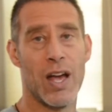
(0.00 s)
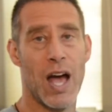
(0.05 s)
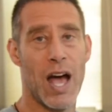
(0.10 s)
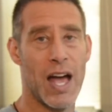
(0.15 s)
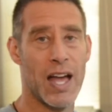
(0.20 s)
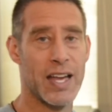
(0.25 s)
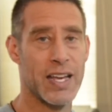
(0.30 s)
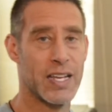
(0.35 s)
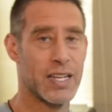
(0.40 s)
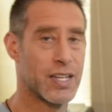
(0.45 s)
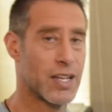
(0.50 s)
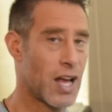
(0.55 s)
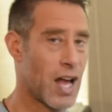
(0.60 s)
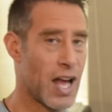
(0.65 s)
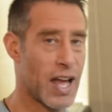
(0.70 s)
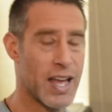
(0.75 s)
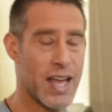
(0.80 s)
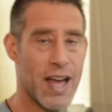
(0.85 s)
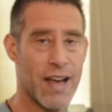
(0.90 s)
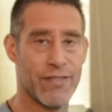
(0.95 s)
I
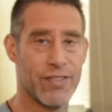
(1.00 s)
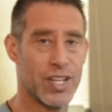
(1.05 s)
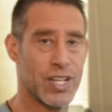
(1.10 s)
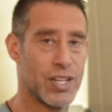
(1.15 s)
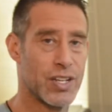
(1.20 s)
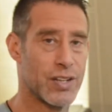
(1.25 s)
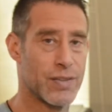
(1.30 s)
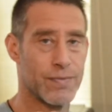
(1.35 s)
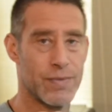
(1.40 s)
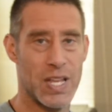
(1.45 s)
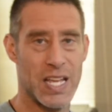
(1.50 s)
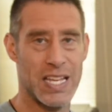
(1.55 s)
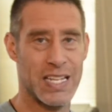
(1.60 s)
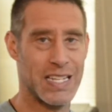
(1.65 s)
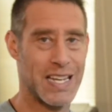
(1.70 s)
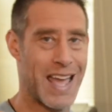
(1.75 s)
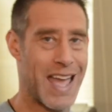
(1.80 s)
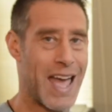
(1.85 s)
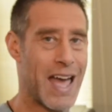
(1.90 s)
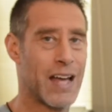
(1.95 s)
have
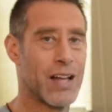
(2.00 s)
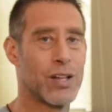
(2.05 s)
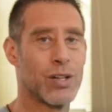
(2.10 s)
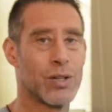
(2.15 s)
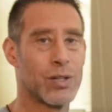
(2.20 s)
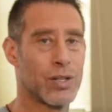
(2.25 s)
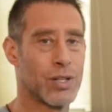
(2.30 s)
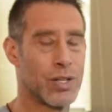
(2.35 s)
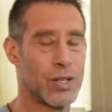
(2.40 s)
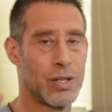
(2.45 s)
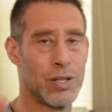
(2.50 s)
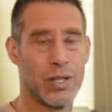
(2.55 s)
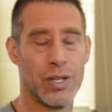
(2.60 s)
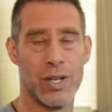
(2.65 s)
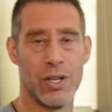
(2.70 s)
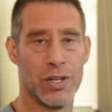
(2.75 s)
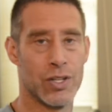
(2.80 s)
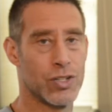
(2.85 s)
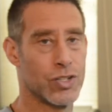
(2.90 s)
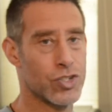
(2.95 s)
an
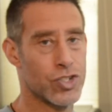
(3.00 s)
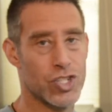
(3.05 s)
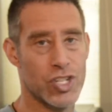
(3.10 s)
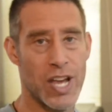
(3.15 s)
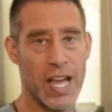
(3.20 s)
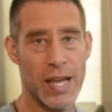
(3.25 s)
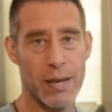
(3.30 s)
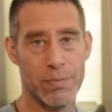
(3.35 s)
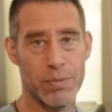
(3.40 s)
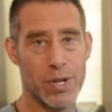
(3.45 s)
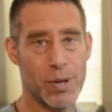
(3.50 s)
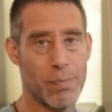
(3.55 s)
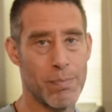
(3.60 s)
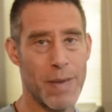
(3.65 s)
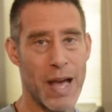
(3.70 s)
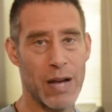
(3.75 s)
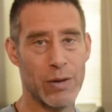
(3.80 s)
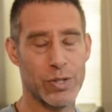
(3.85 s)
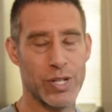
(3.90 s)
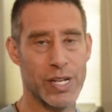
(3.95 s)
L-shaped
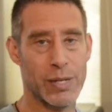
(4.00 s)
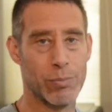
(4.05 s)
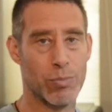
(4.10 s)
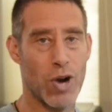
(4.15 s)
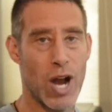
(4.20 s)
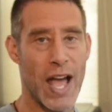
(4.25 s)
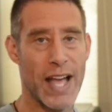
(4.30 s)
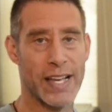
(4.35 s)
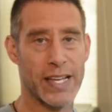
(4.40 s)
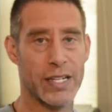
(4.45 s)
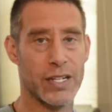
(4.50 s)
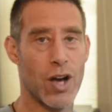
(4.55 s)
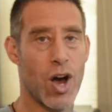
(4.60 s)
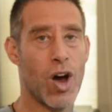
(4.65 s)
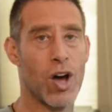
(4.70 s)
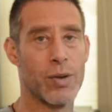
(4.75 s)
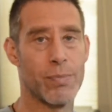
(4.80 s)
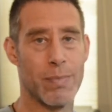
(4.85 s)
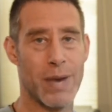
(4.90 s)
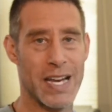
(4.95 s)
mounting bracket
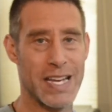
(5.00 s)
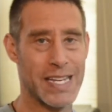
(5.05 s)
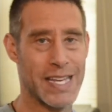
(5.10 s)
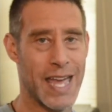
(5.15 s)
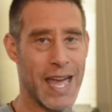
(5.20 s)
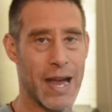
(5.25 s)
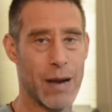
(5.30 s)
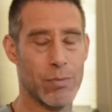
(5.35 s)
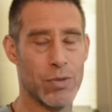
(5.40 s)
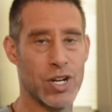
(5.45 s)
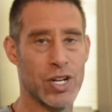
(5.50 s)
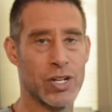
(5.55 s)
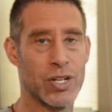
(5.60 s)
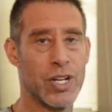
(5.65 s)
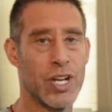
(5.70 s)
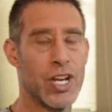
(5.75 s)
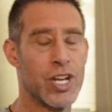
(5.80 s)
on my camera,